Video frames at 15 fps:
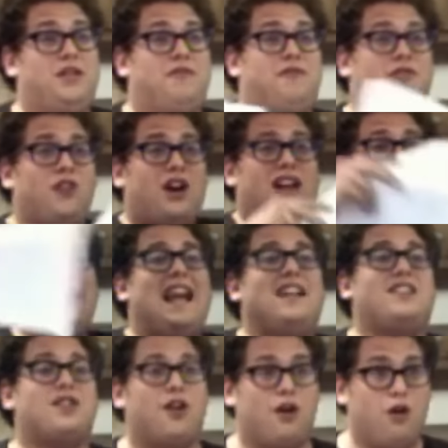The
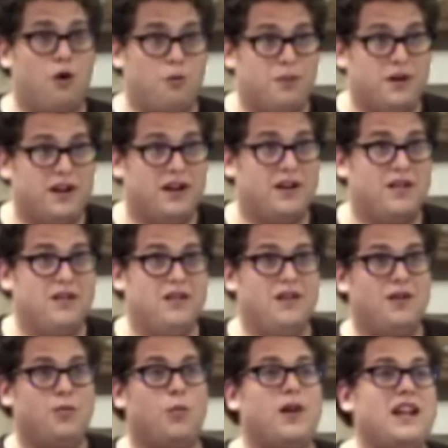floodgates are opening.
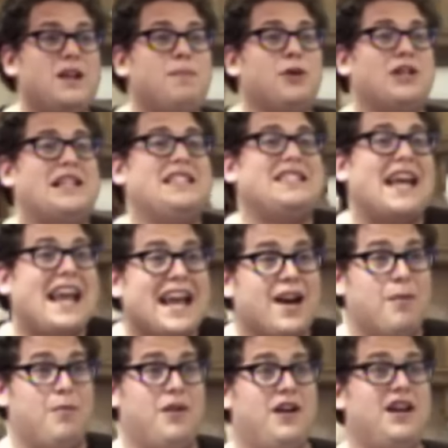We need to build a
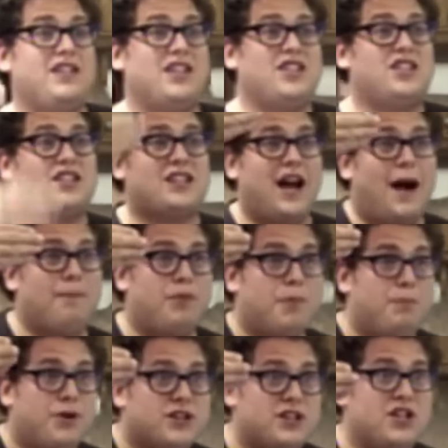dam to stop
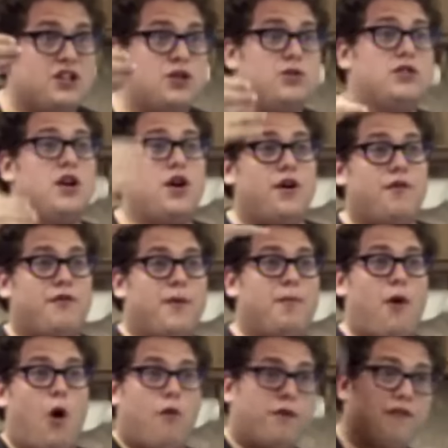the pussy juice
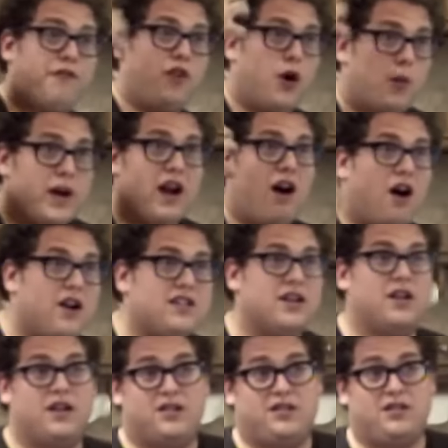from overflowing
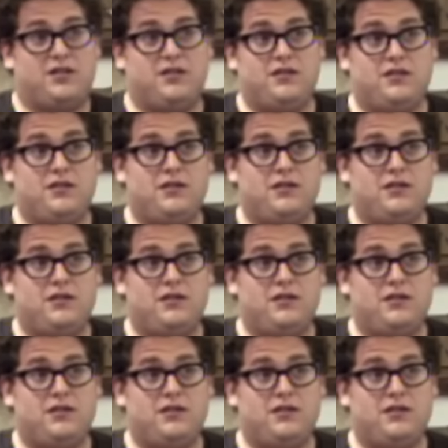onto us.